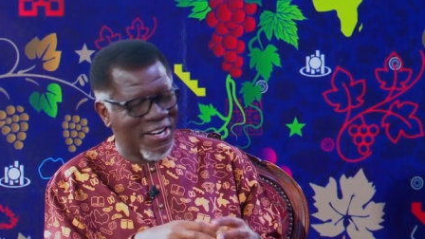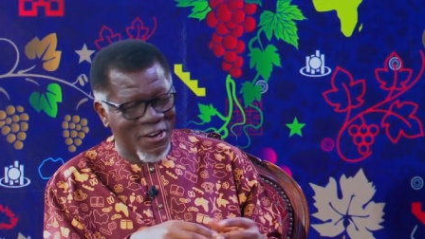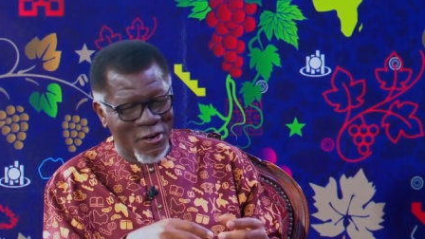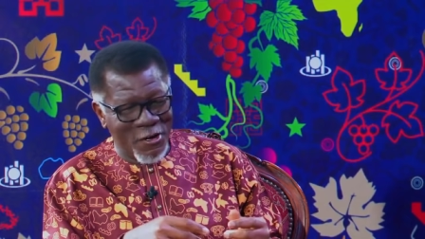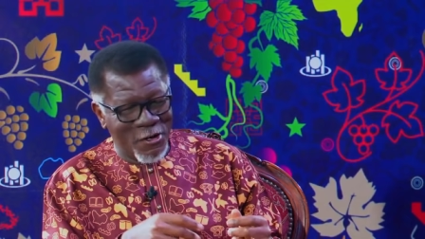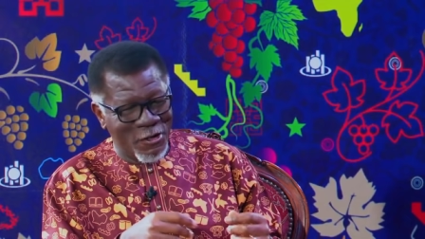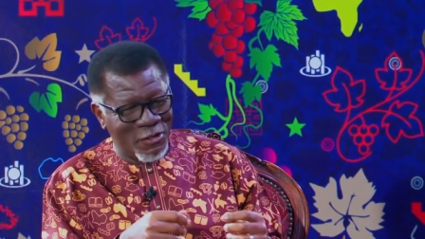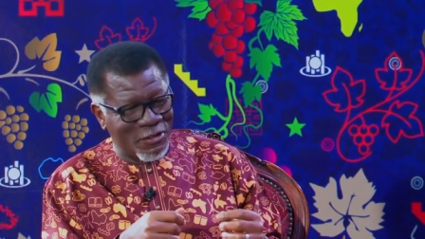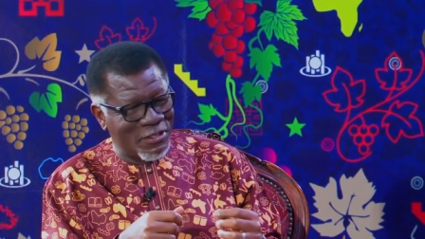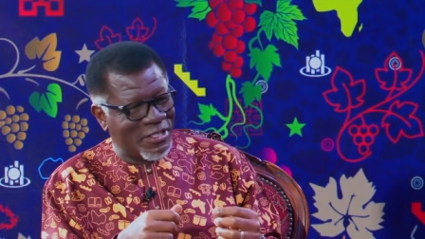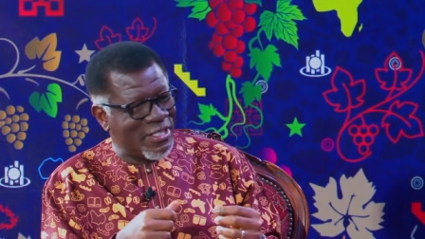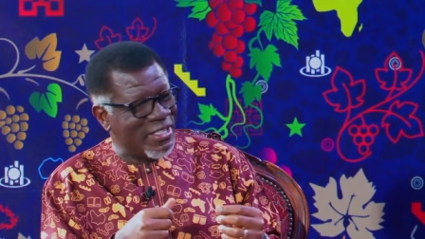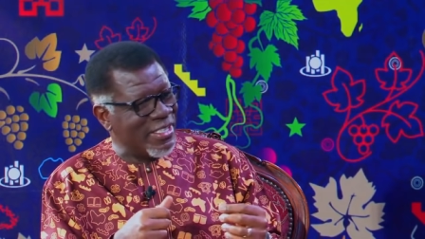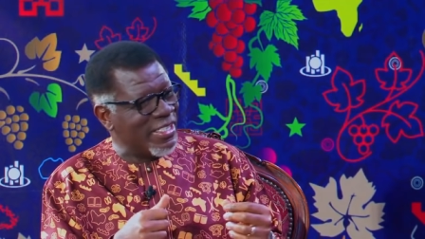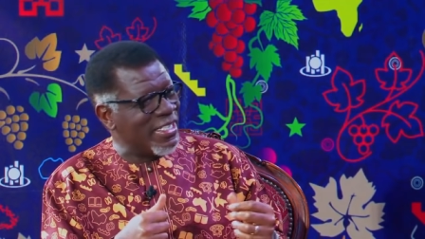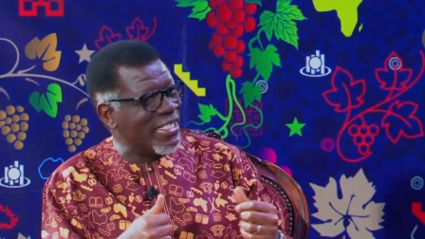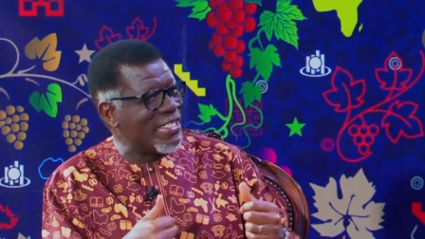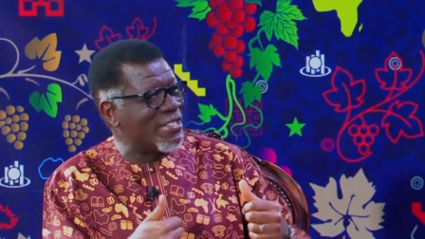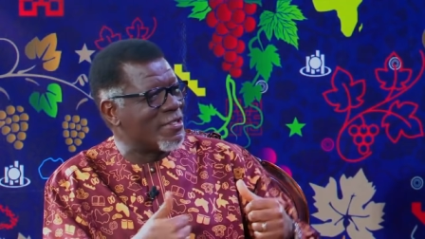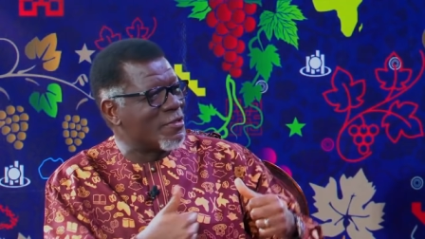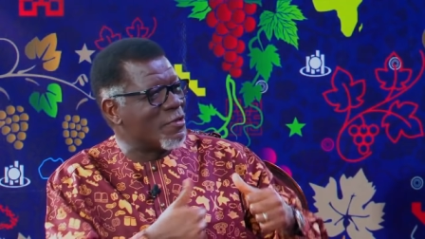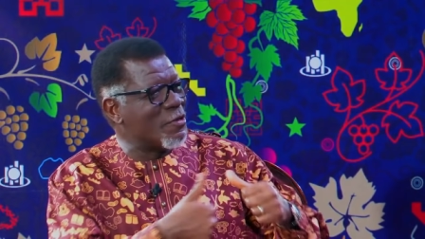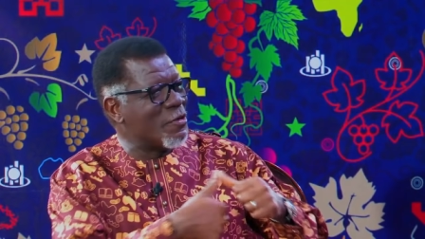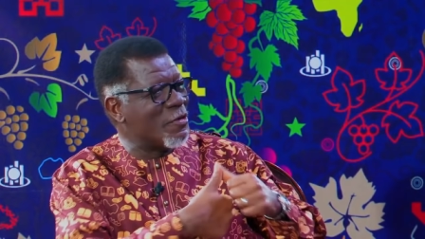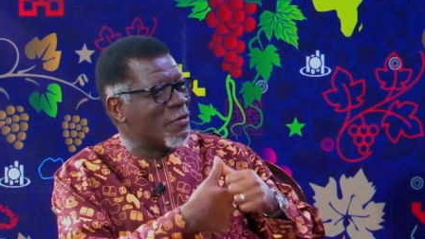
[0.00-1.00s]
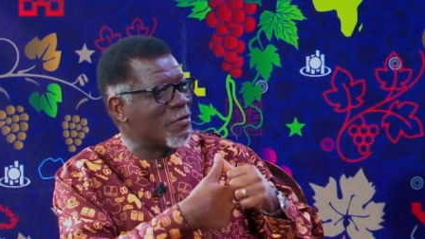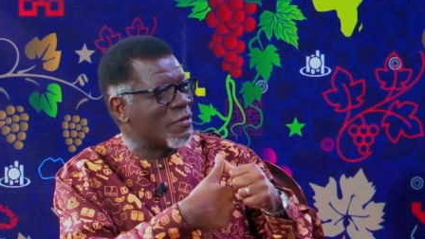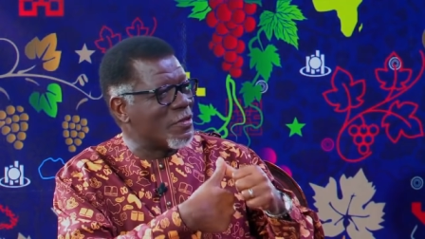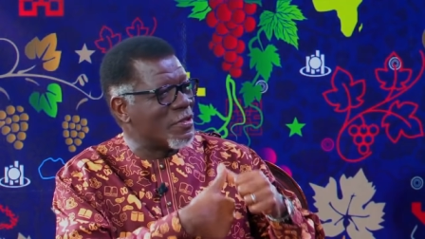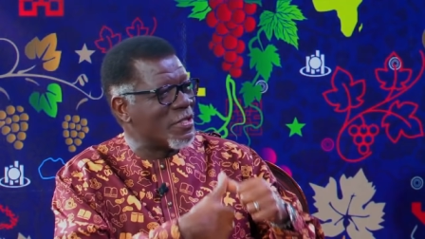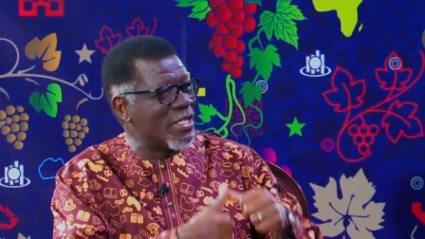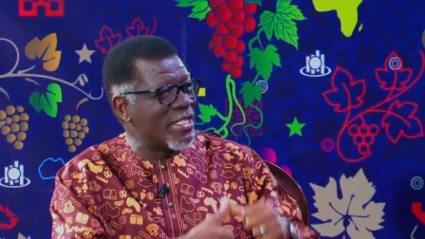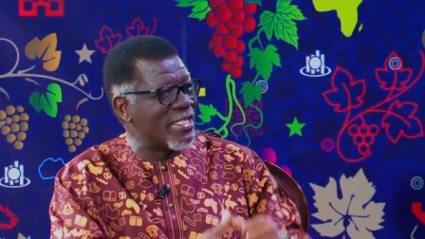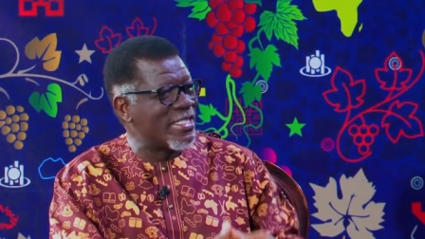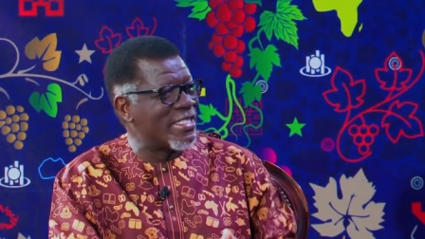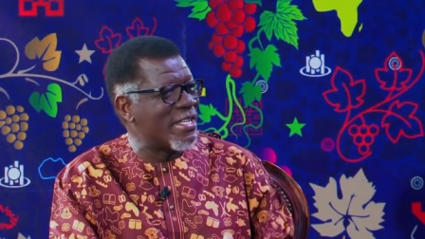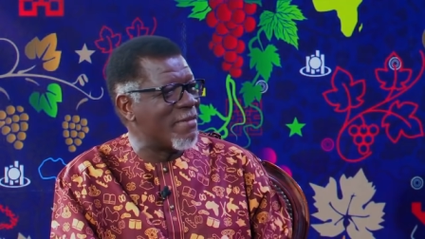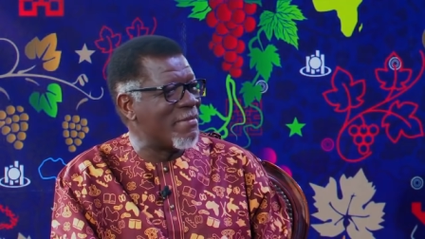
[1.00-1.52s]
or let's go to
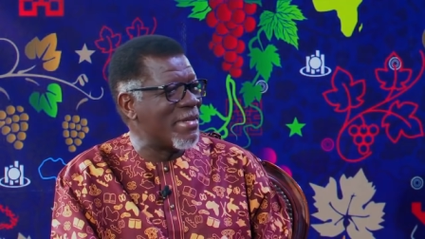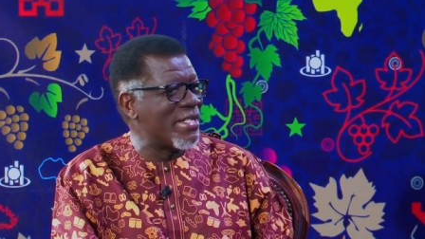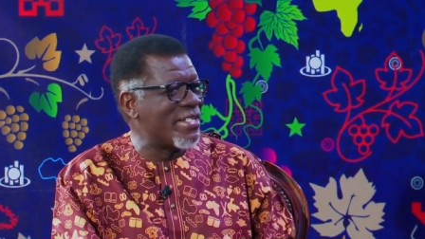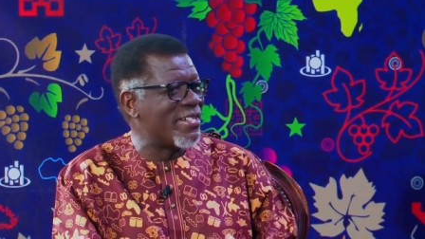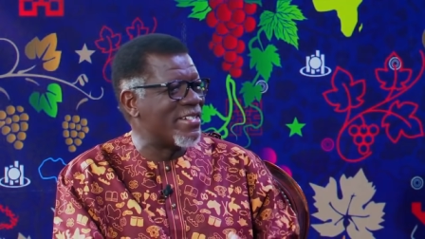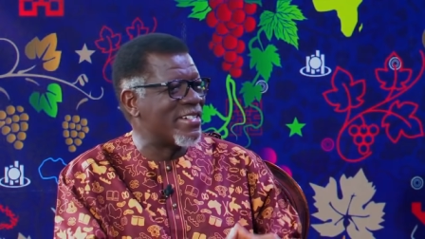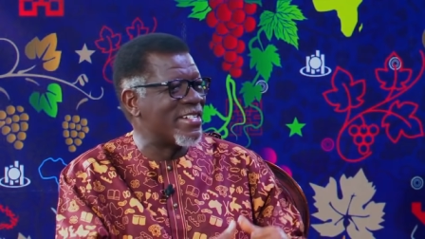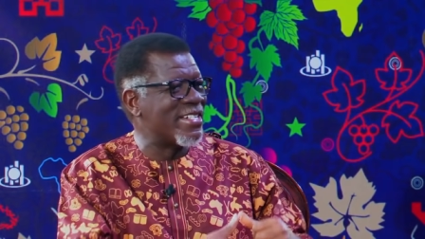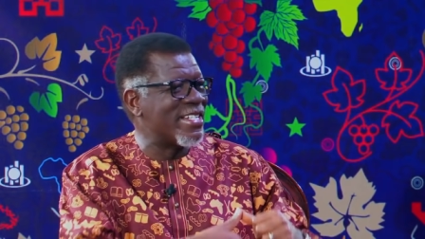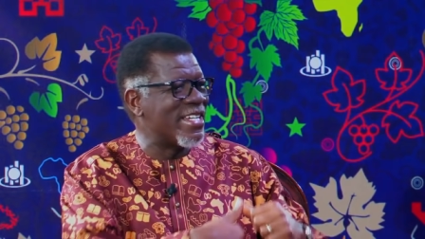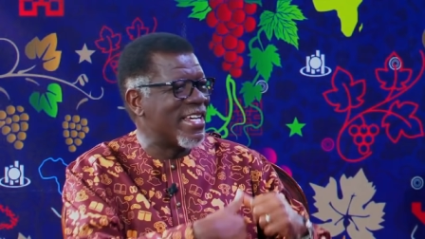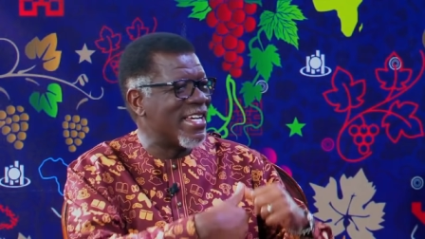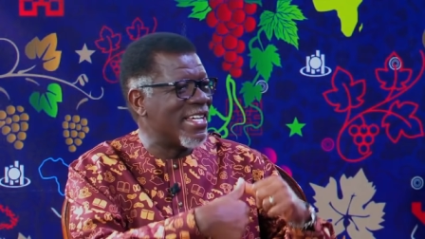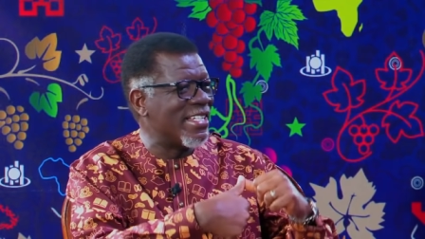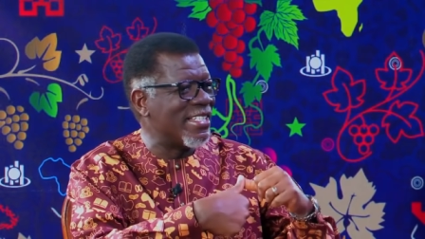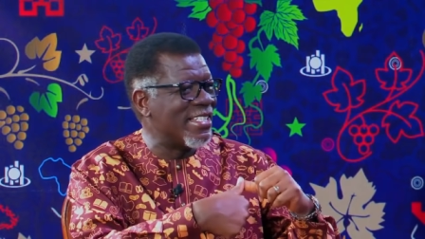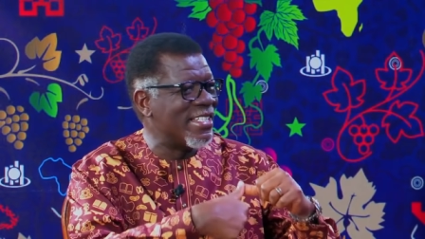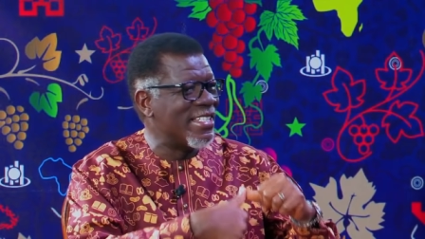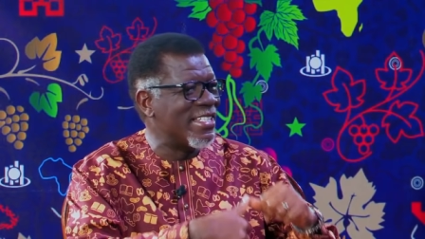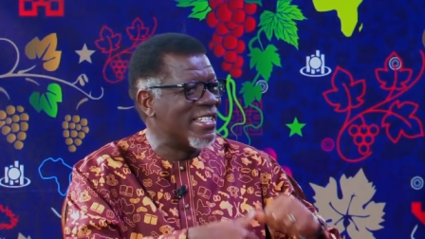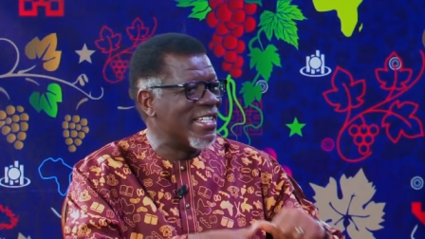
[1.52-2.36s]
the cemetery